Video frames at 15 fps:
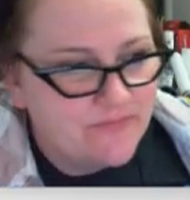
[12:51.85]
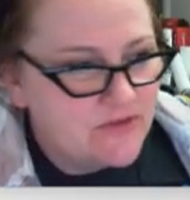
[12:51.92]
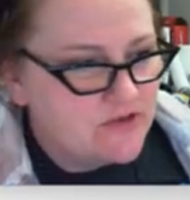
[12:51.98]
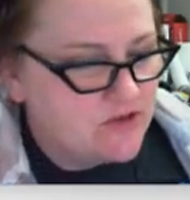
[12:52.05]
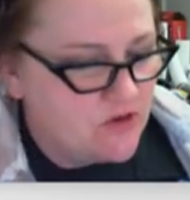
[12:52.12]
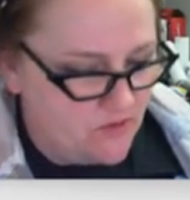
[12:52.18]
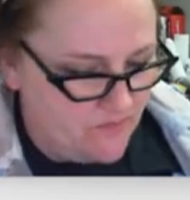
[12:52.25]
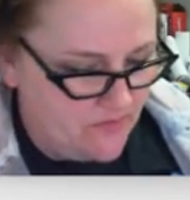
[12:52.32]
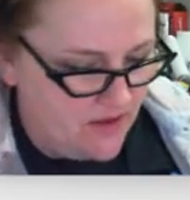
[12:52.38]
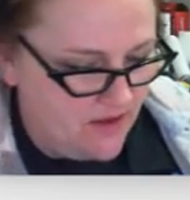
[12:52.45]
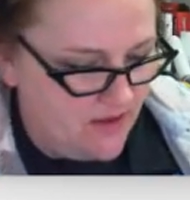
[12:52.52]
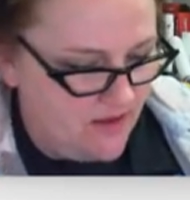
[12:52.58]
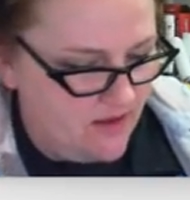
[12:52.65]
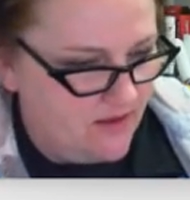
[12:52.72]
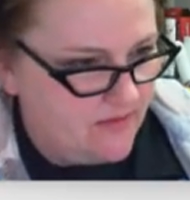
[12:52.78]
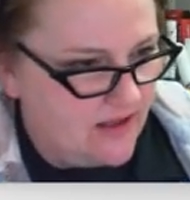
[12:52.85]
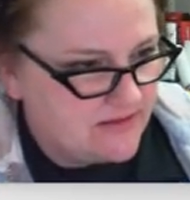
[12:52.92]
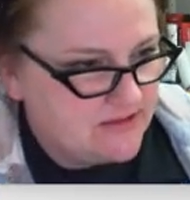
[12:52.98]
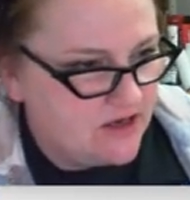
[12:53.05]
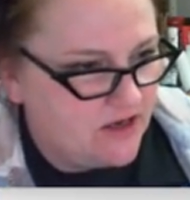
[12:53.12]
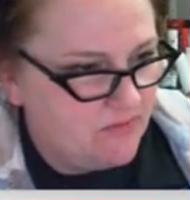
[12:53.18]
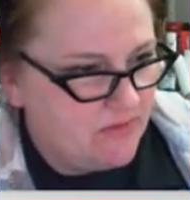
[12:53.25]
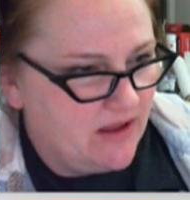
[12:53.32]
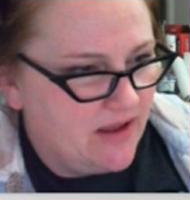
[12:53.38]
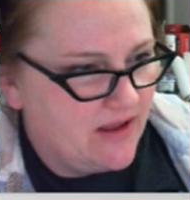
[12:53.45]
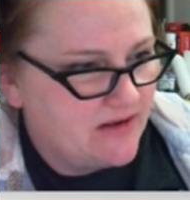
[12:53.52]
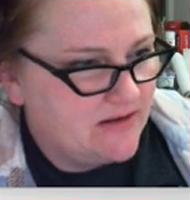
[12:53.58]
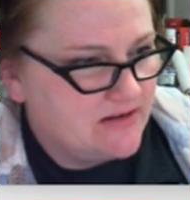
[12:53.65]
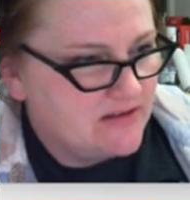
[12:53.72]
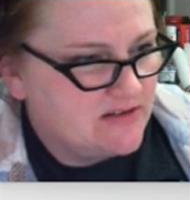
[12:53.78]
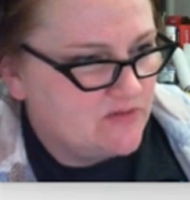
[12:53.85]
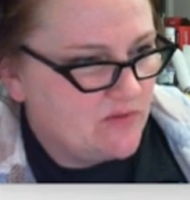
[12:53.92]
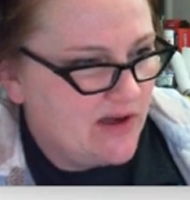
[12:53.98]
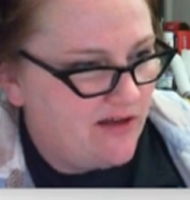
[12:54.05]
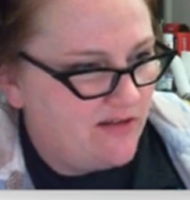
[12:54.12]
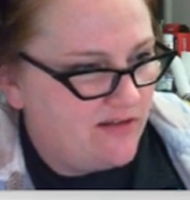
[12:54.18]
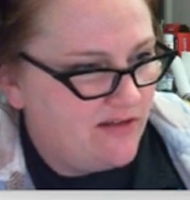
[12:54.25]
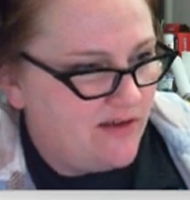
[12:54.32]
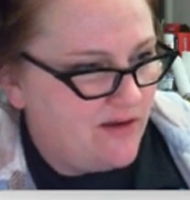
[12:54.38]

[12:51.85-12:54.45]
So that's going to be handy as well.